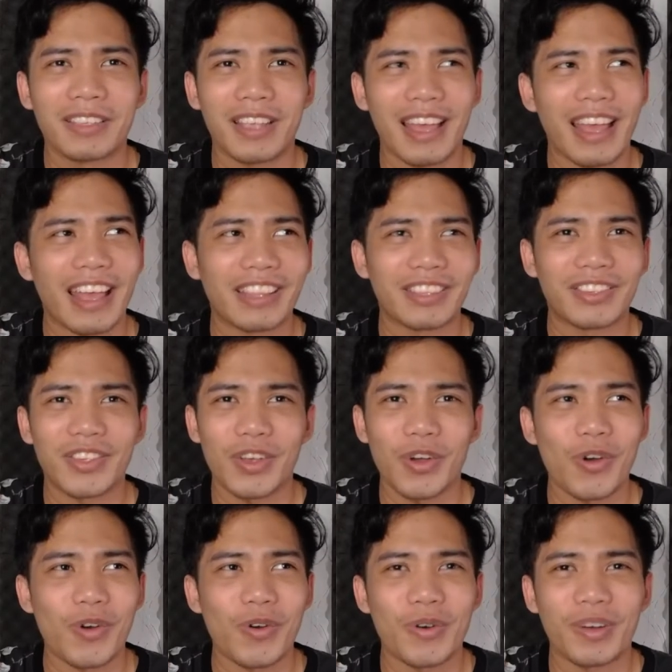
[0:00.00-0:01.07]
And
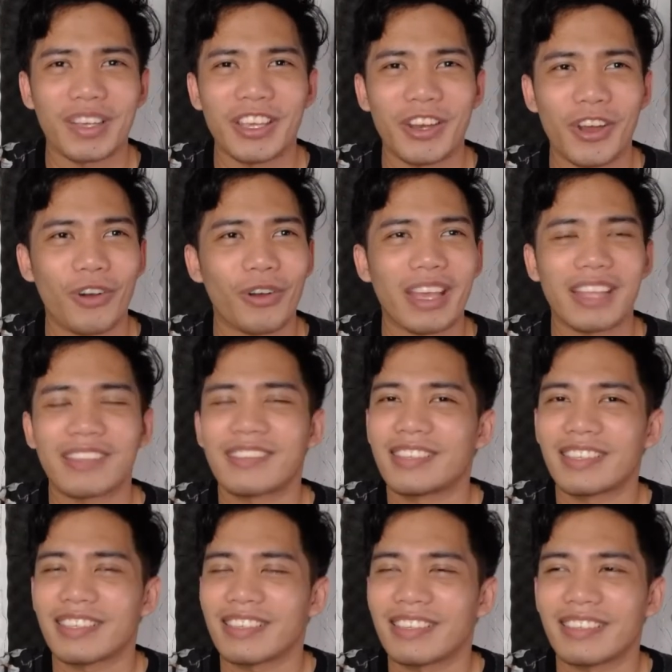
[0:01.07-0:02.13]
so, you know, it's